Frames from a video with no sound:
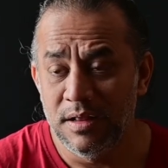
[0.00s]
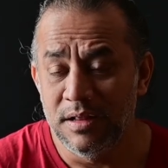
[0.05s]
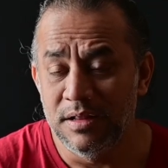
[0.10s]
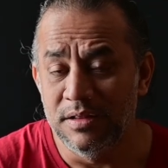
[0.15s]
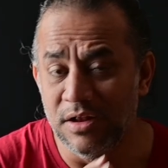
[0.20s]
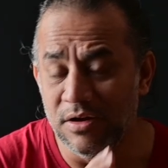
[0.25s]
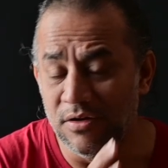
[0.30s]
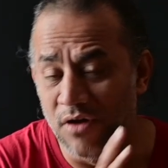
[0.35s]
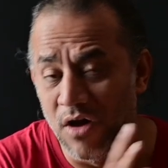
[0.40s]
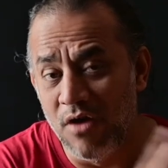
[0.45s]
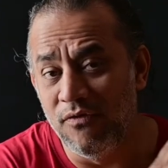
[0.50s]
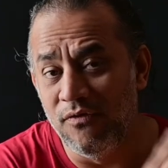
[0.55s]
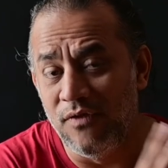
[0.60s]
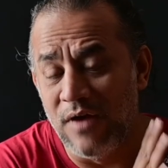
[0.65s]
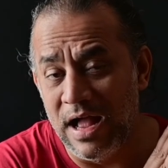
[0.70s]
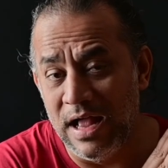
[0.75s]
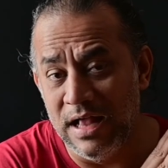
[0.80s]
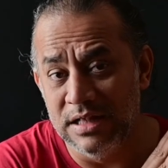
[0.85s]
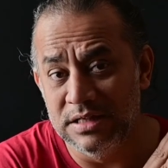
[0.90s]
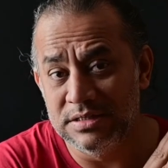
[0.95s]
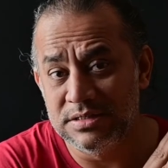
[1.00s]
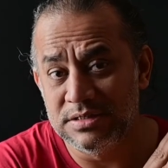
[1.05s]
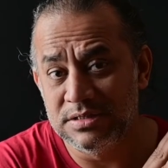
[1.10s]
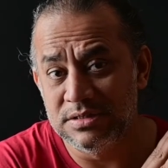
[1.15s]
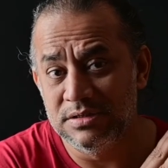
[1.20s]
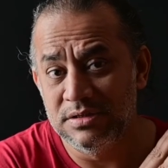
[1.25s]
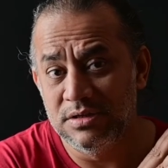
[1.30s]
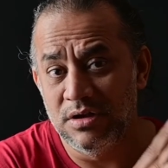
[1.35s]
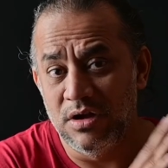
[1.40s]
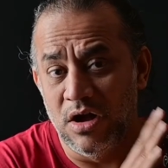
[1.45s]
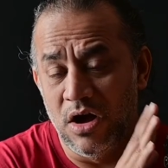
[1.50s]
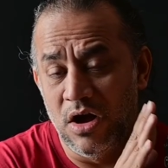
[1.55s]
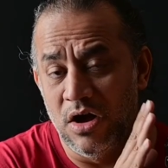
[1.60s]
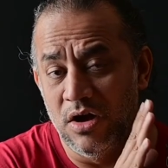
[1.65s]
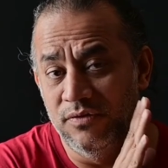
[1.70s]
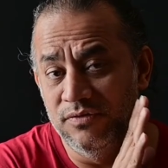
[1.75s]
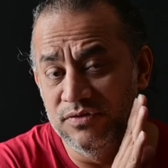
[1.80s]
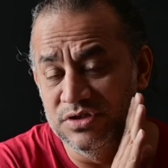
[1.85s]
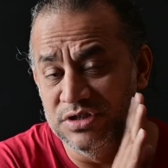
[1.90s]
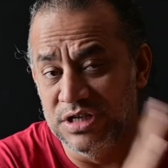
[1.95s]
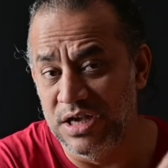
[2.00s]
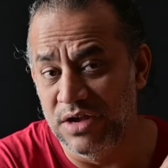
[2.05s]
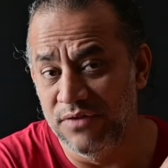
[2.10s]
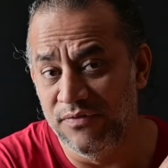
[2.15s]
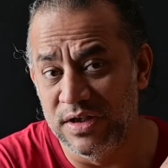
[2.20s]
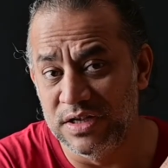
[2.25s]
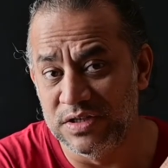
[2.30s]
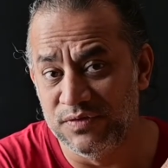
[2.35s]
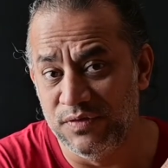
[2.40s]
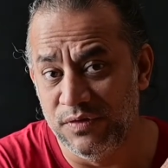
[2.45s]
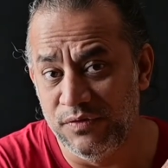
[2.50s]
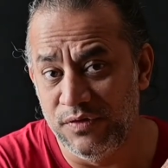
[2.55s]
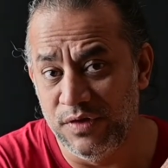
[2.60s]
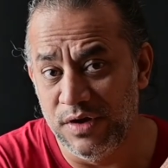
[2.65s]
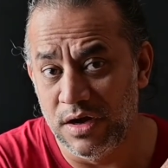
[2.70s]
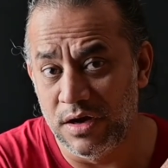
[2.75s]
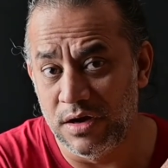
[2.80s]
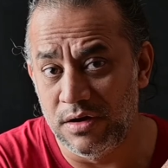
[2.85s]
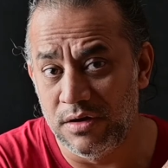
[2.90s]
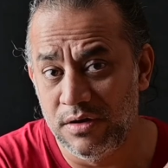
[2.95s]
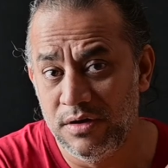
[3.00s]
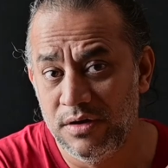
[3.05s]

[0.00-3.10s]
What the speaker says: The raw files of GFX 50R